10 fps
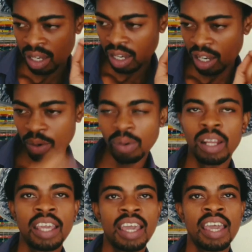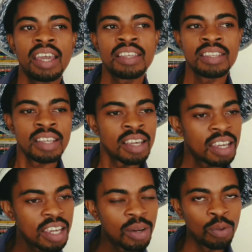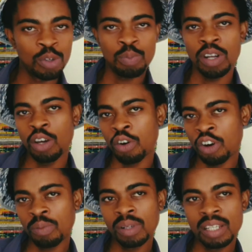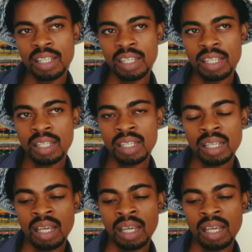It will lay eggs. It will spread a horrible disease.